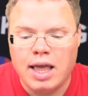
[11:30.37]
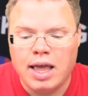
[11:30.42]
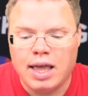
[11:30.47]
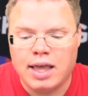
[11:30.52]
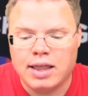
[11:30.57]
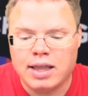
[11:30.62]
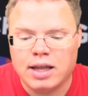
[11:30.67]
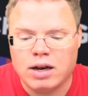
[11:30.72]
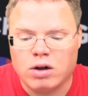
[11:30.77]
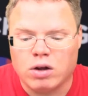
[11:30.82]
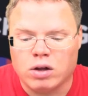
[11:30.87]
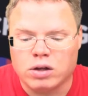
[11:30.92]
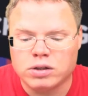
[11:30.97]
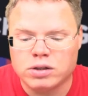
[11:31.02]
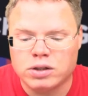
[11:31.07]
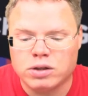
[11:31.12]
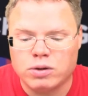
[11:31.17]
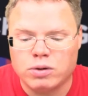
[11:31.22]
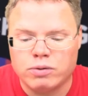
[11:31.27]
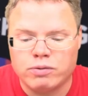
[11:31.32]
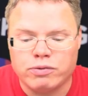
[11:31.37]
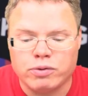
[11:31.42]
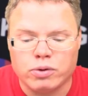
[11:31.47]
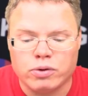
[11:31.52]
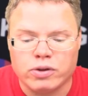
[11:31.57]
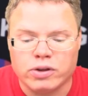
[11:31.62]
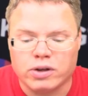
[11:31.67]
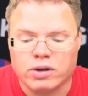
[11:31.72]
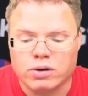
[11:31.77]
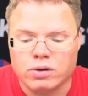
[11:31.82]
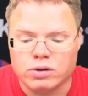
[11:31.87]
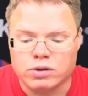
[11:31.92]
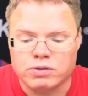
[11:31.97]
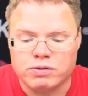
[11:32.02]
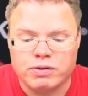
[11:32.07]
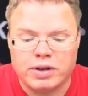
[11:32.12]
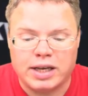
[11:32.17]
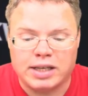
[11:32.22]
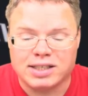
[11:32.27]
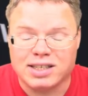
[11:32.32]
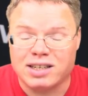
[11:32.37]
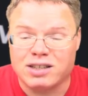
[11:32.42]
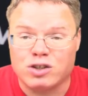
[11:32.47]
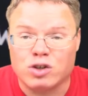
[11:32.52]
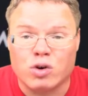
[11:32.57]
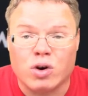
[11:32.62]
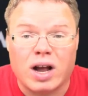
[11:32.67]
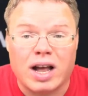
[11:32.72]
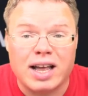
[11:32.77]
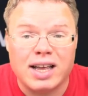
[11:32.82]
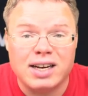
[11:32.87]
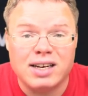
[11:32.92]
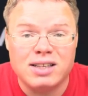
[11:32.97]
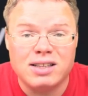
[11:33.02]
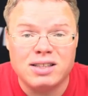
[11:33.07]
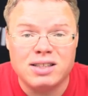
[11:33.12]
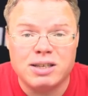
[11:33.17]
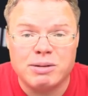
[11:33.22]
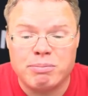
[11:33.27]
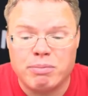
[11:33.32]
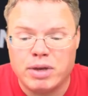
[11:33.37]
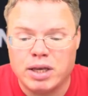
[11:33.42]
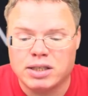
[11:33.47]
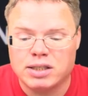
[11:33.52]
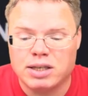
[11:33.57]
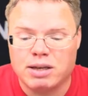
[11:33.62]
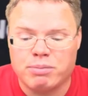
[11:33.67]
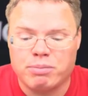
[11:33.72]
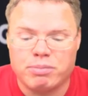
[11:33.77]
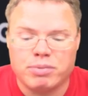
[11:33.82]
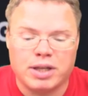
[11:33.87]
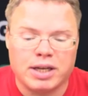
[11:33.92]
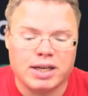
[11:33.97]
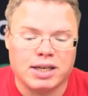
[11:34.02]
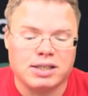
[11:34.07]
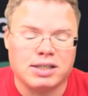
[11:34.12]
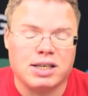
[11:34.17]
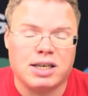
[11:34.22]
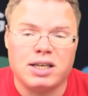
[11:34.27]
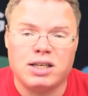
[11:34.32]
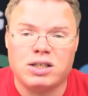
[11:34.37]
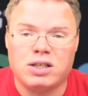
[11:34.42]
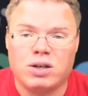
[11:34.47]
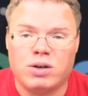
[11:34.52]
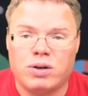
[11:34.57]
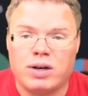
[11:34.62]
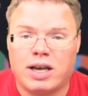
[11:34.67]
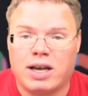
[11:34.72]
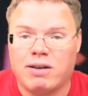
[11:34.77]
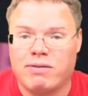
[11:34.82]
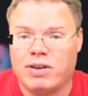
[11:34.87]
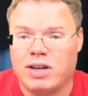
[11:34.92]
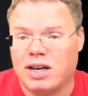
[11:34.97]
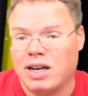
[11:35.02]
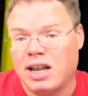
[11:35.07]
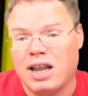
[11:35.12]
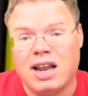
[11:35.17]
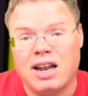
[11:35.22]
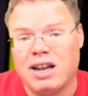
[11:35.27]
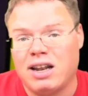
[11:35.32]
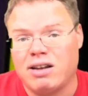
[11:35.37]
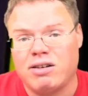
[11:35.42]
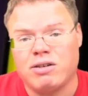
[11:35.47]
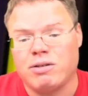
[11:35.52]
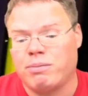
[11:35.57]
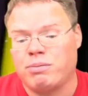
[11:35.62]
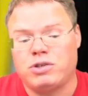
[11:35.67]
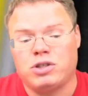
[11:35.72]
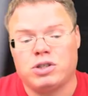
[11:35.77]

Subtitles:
And then also for the girl's face, I tried to mix up like a skin tone out of it, and I ended up